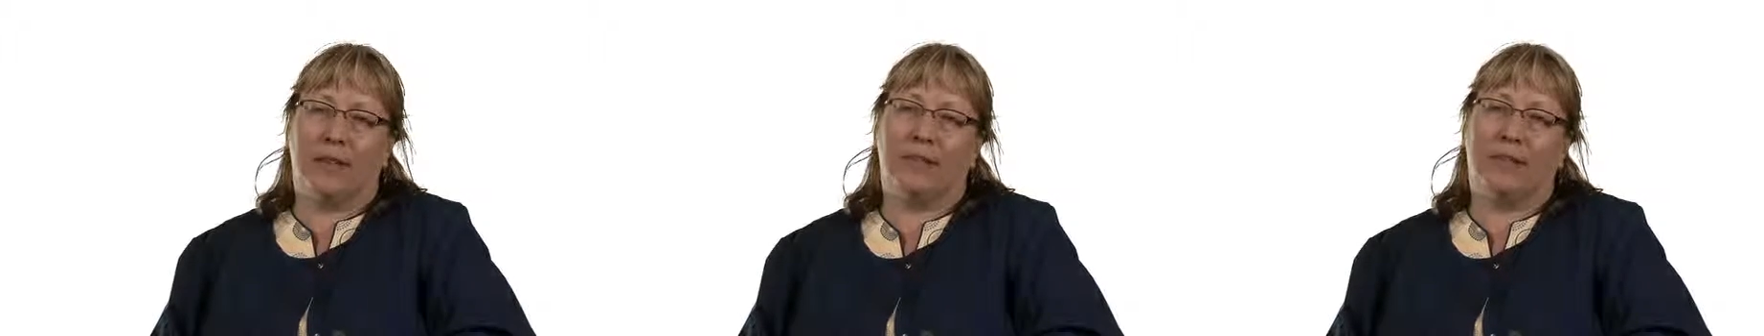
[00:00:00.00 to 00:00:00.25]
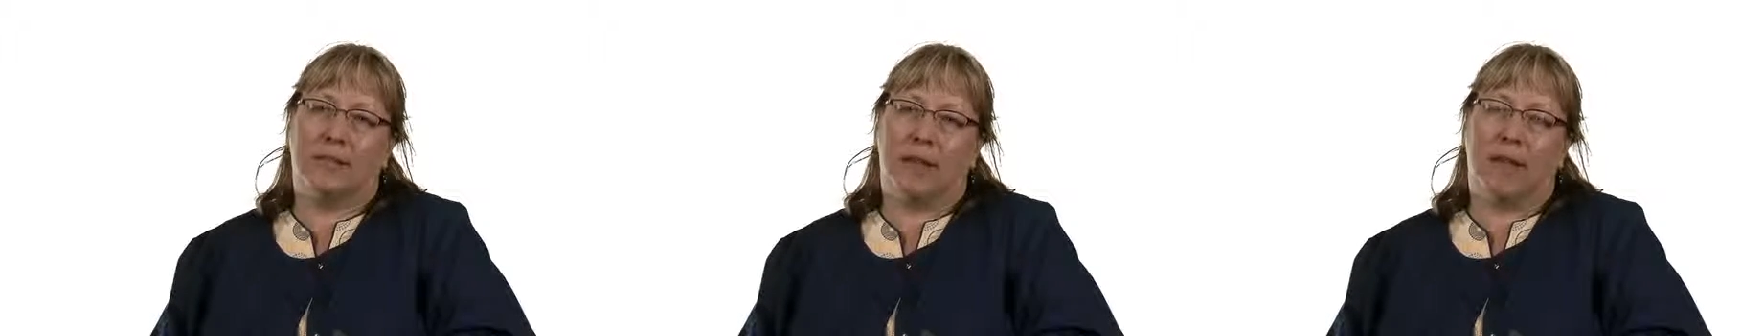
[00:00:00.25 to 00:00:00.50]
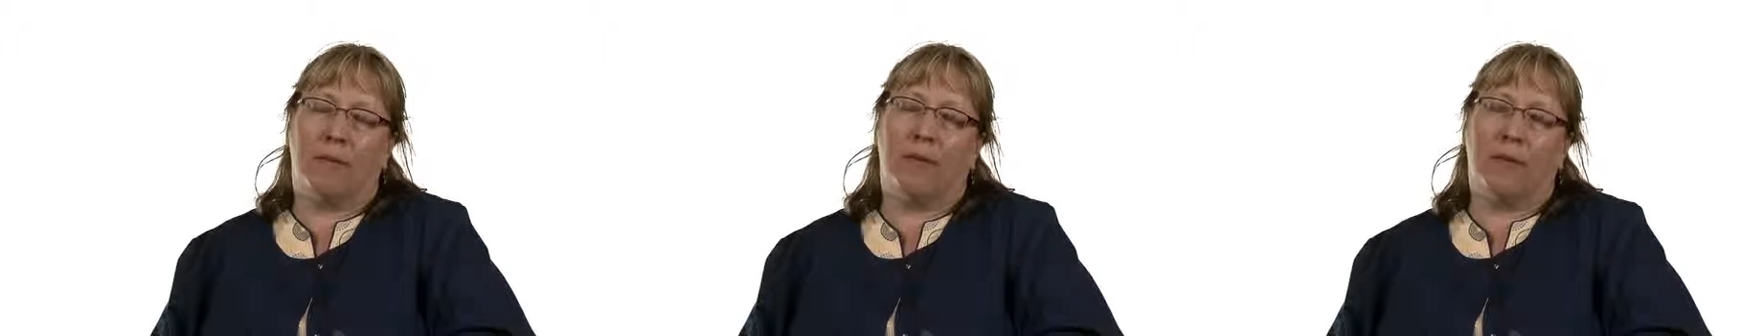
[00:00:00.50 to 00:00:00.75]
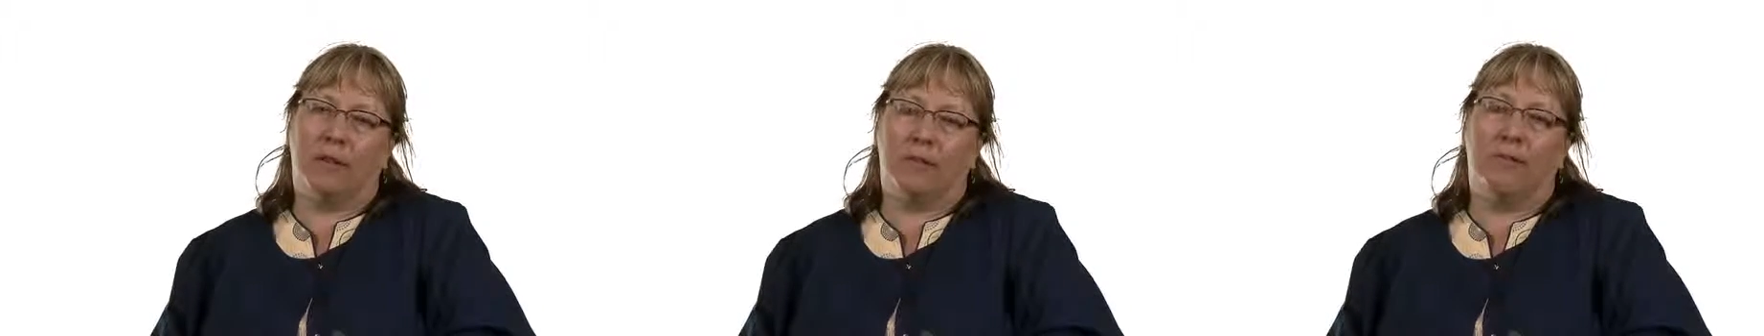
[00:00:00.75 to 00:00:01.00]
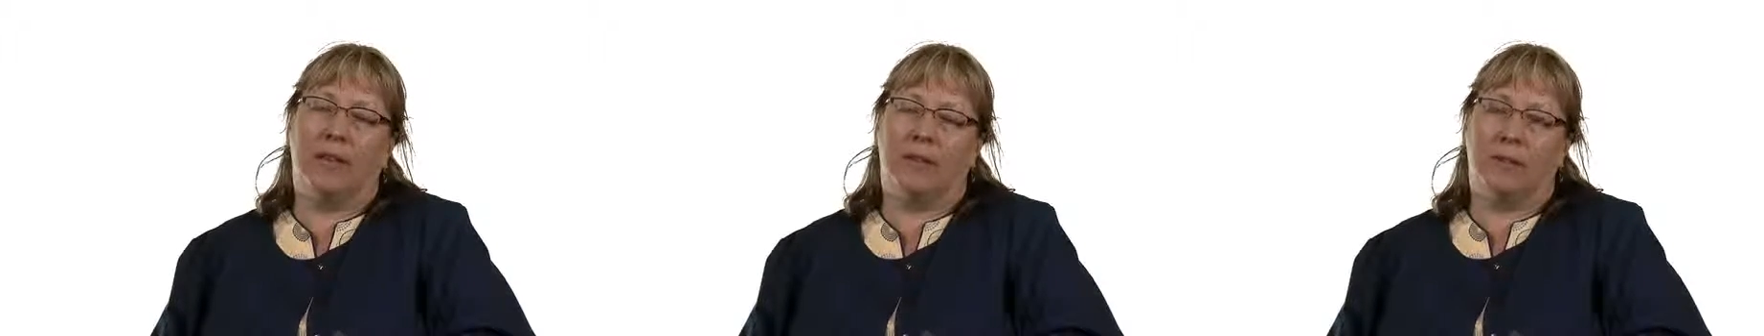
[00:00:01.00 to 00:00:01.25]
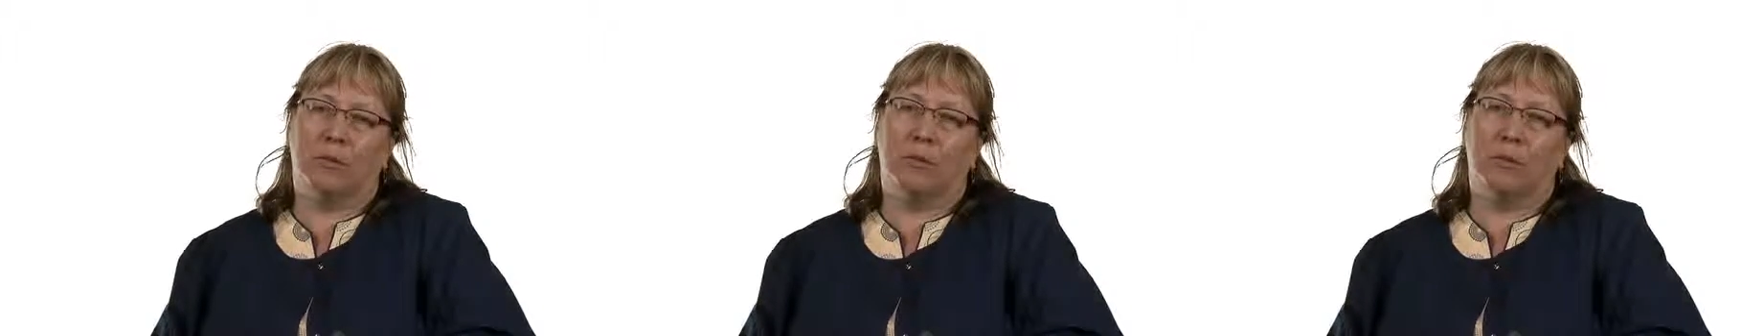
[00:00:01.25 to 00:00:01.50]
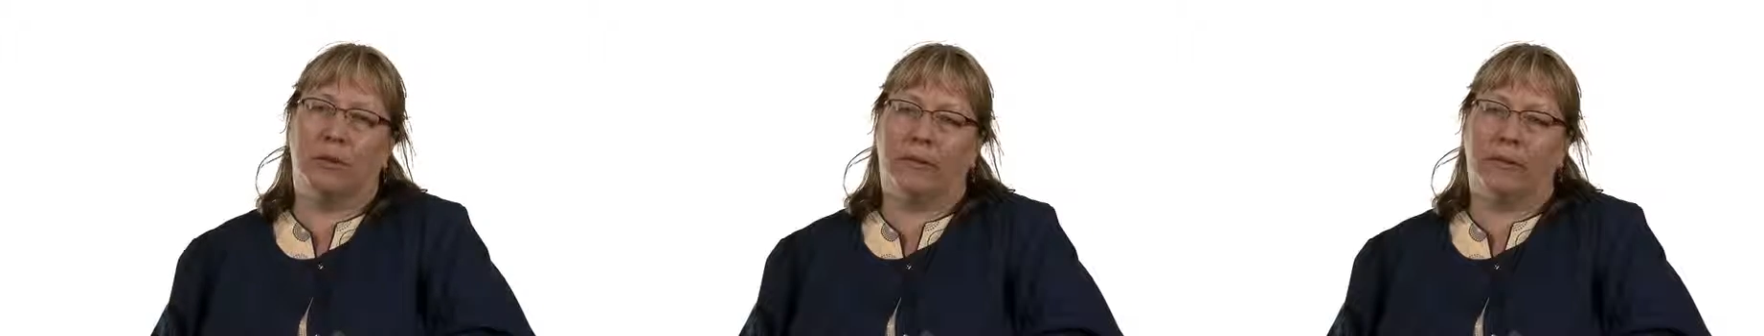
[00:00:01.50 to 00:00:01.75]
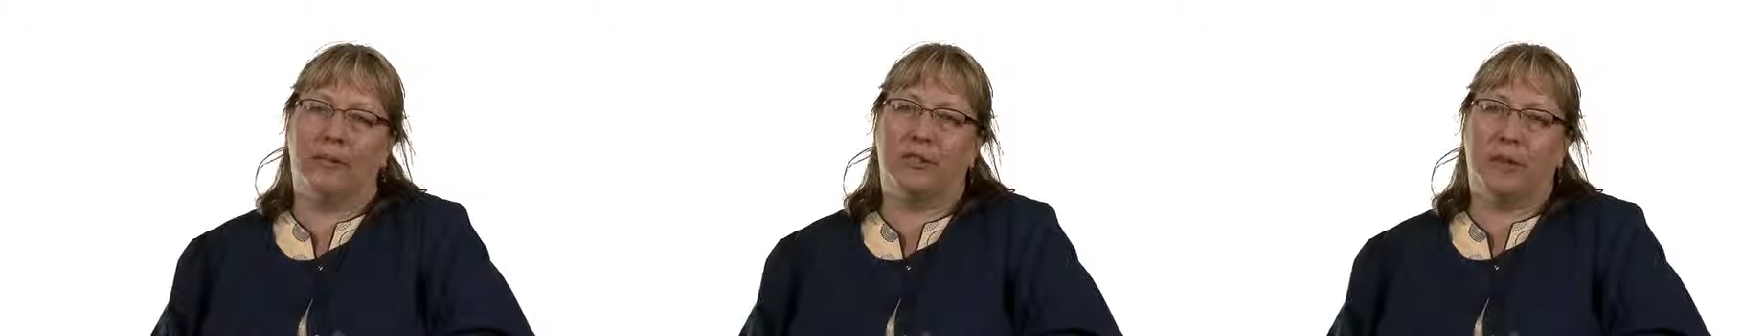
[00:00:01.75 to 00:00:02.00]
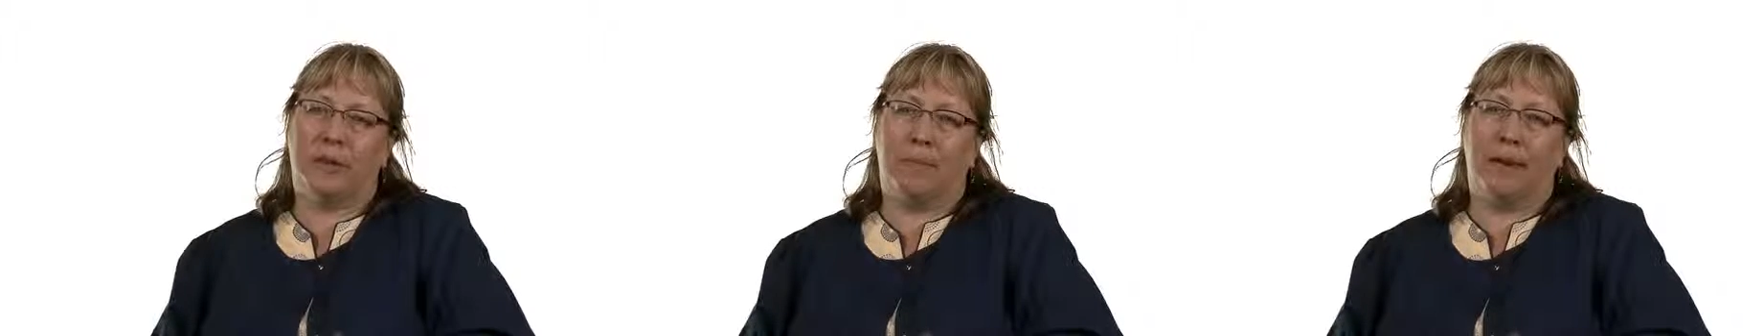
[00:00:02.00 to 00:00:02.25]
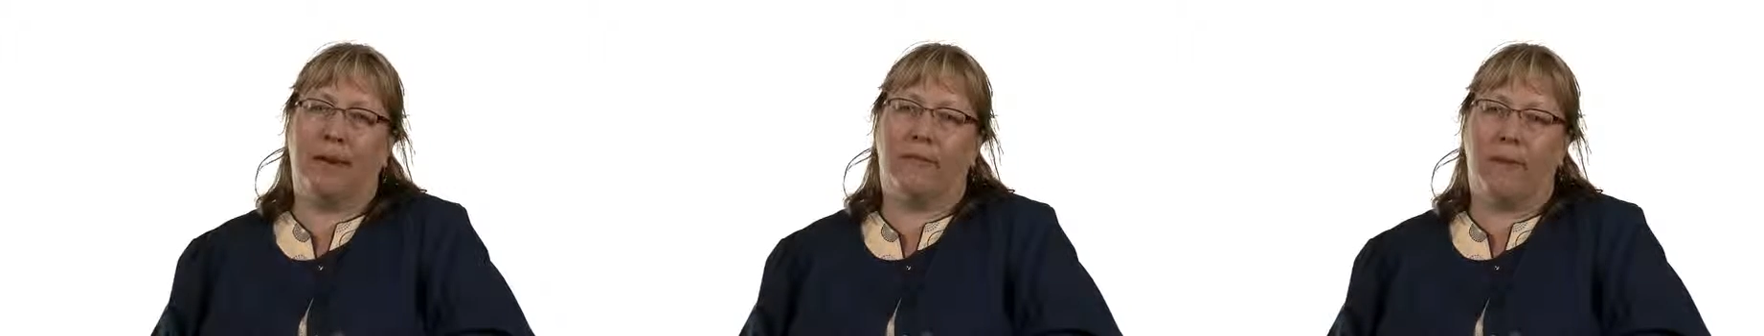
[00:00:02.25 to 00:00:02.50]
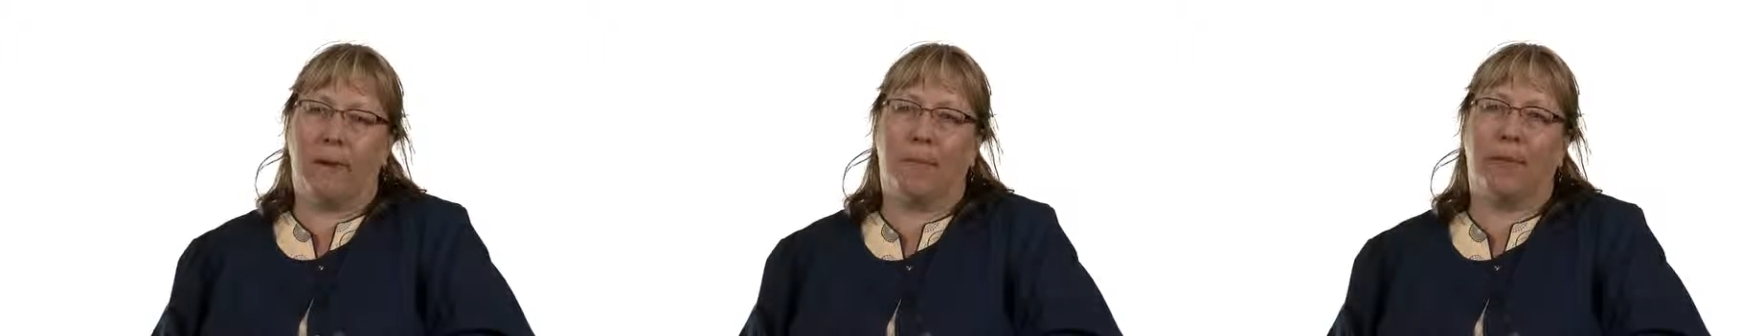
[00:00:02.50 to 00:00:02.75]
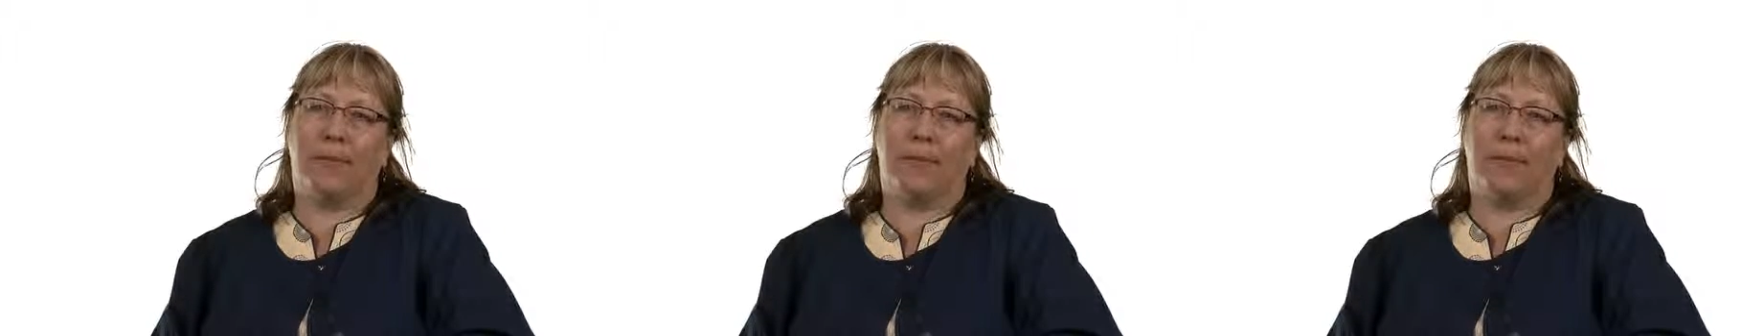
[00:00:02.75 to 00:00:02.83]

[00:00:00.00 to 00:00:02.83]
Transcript: It's a real, it's a real privilege to be a part of that